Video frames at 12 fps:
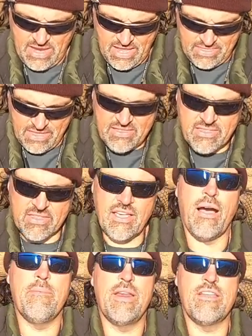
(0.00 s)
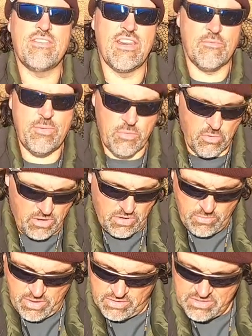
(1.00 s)
And this is a combination that's been
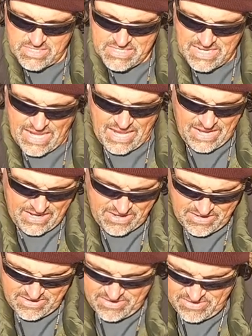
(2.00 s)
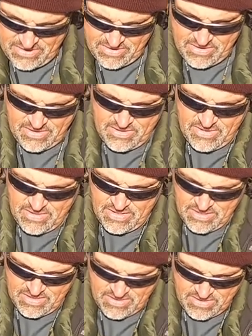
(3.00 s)
working well today.
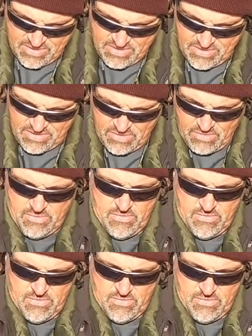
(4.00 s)
So